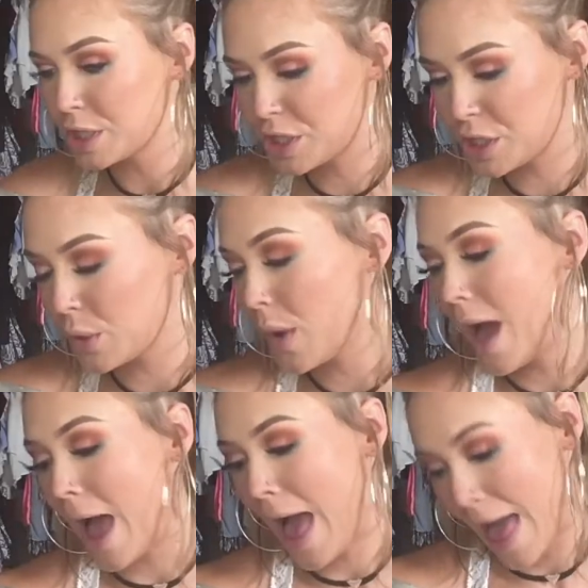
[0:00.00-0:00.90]
going to do
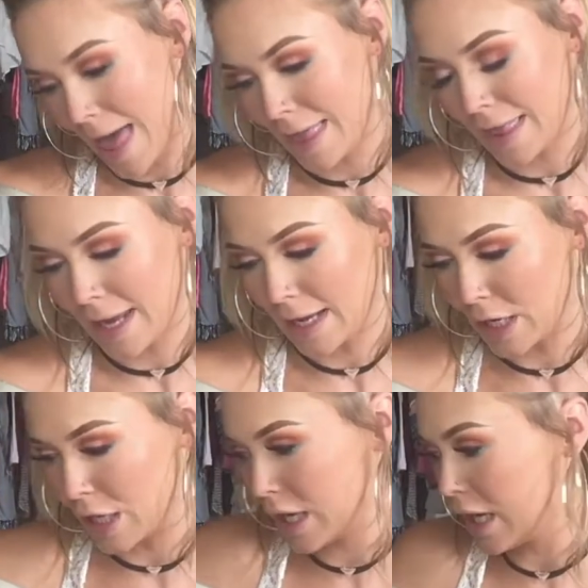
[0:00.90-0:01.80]

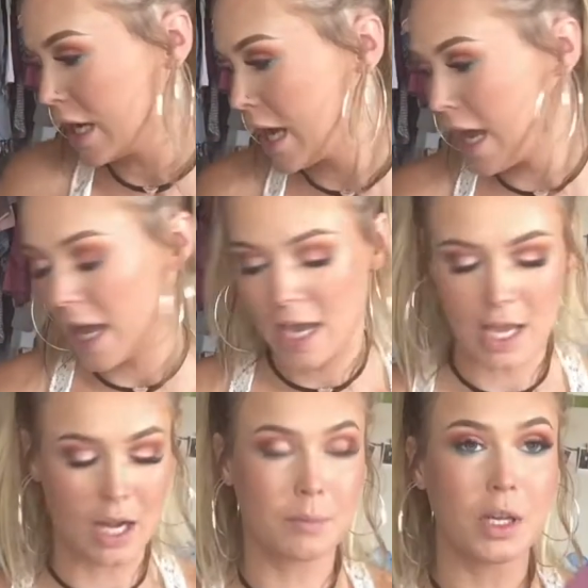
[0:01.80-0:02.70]
highlighter,
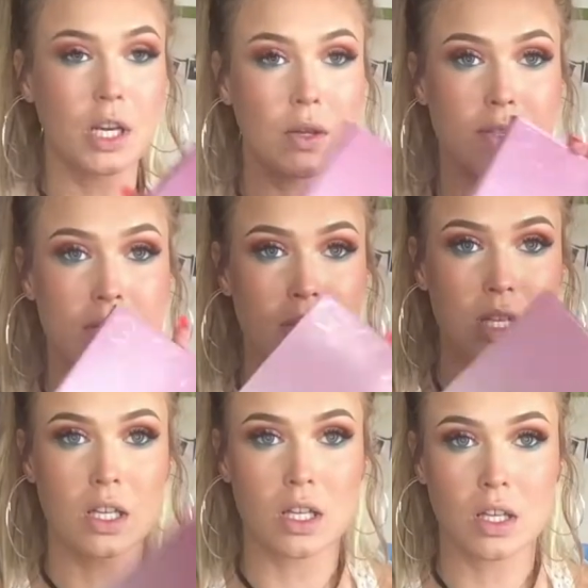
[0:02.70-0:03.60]
and I'm going to use
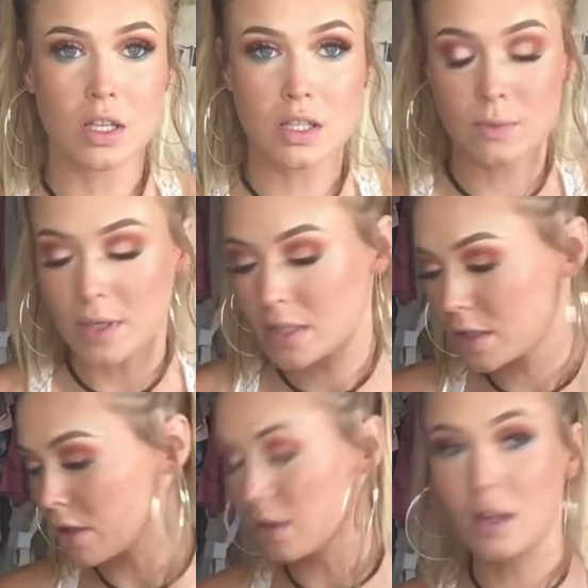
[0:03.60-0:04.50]
the Sweets
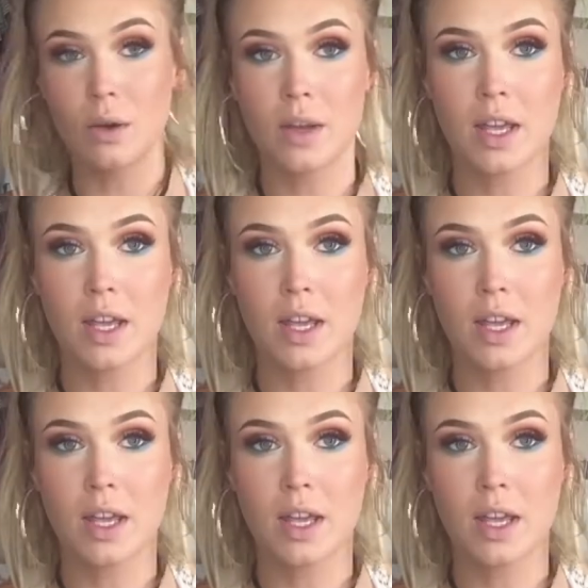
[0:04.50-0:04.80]
Glow